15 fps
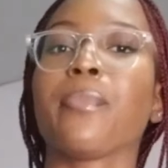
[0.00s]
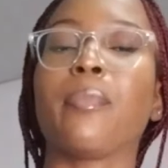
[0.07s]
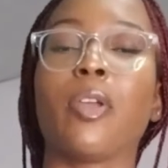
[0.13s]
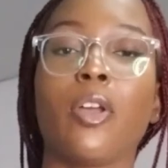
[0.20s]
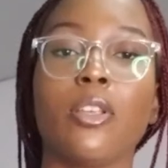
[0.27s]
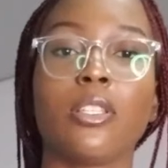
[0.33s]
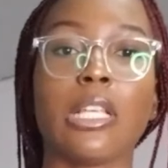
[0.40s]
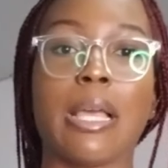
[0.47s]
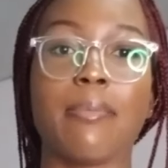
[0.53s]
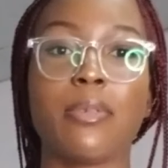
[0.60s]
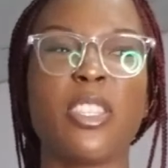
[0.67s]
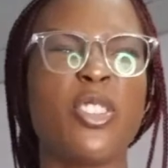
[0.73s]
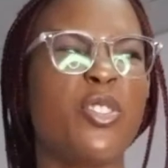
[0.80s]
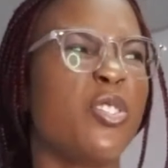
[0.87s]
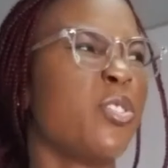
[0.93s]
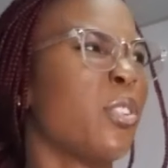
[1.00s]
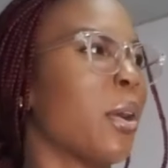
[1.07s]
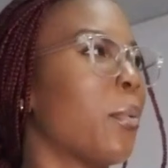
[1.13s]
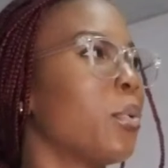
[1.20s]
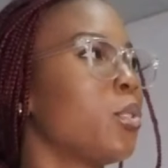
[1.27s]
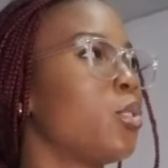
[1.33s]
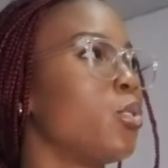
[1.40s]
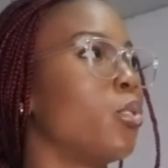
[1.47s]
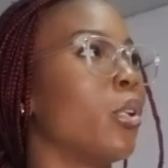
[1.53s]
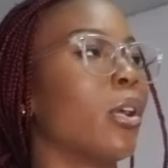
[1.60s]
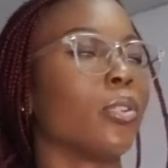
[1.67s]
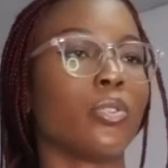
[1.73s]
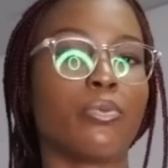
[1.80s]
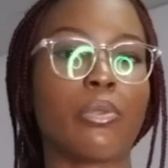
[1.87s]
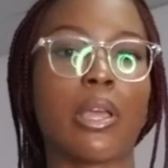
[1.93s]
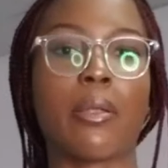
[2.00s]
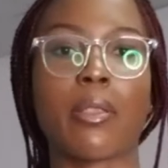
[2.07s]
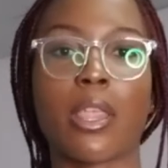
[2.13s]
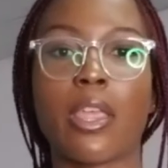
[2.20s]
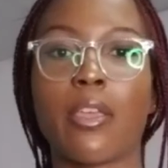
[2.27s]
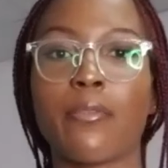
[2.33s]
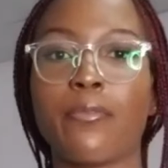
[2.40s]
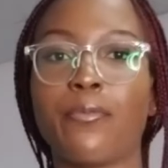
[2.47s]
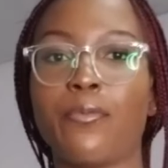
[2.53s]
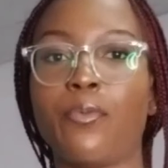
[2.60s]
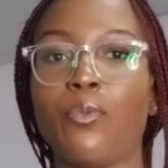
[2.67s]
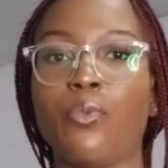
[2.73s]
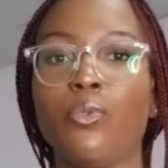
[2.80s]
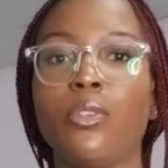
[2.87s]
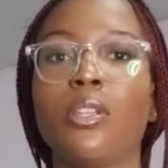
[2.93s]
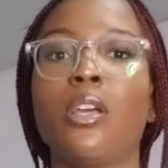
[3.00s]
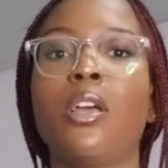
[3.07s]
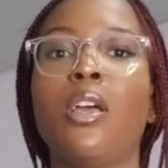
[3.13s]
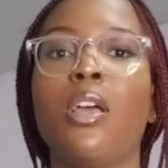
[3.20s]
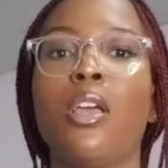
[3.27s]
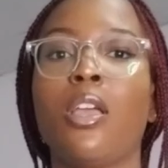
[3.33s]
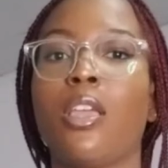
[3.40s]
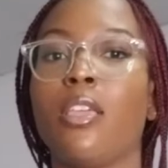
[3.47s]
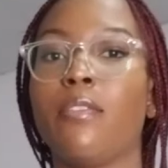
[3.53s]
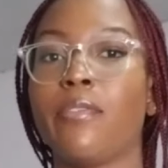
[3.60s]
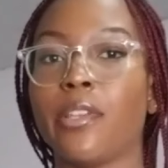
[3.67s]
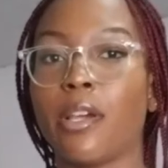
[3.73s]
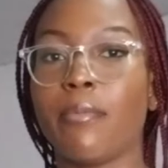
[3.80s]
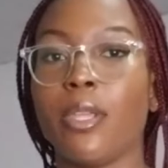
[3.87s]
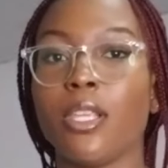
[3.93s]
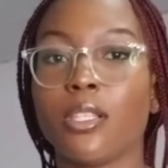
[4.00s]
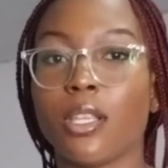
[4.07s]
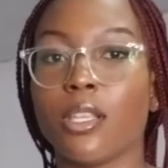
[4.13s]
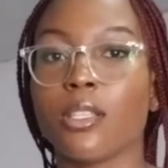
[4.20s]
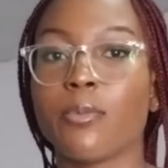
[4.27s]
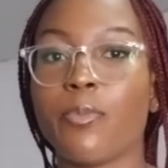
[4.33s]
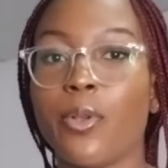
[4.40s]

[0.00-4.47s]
because I want to go out to and get food, if that makes sense.